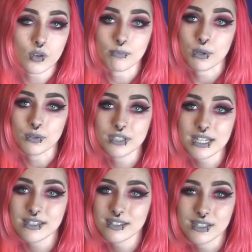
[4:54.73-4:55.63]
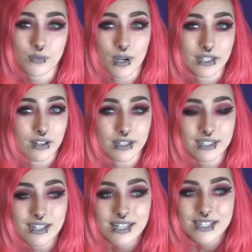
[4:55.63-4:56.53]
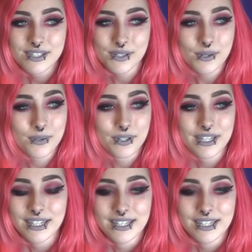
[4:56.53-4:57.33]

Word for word: go to both dates, because why not? So